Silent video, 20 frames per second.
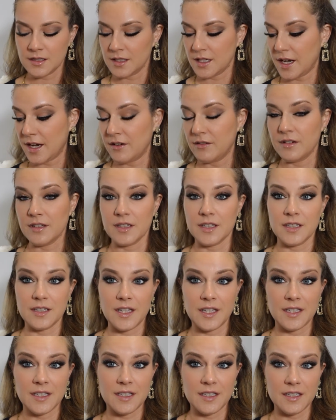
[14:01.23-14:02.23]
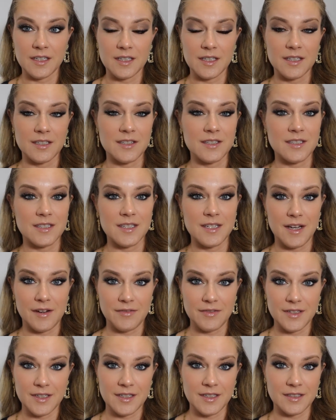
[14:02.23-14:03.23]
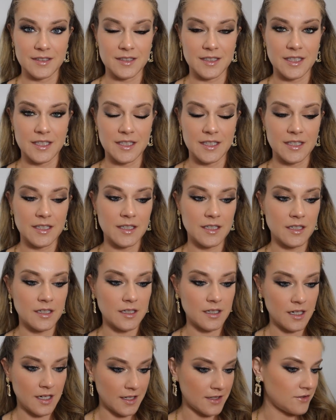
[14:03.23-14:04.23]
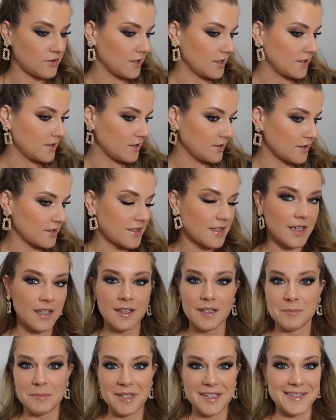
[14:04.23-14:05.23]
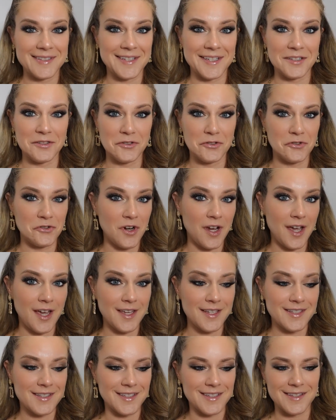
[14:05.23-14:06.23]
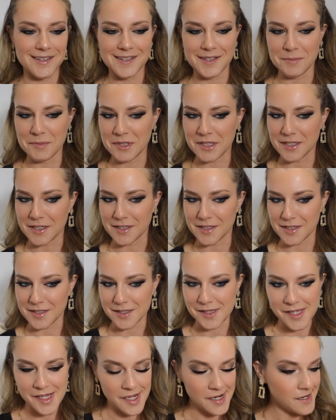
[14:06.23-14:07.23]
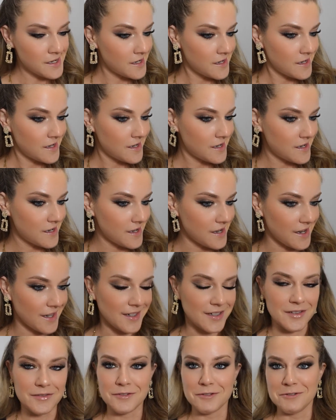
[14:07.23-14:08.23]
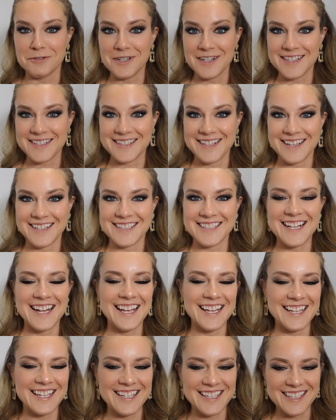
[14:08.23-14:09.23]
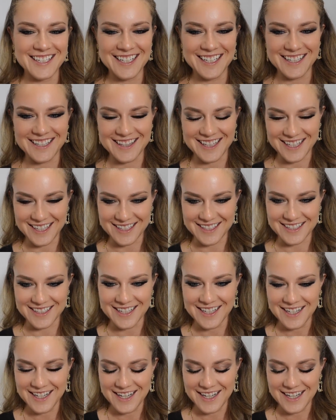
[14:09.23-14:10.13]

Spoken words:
I really like it. It's definitely hydrates your skin. My skin's dry since I had a few drinks last night, and then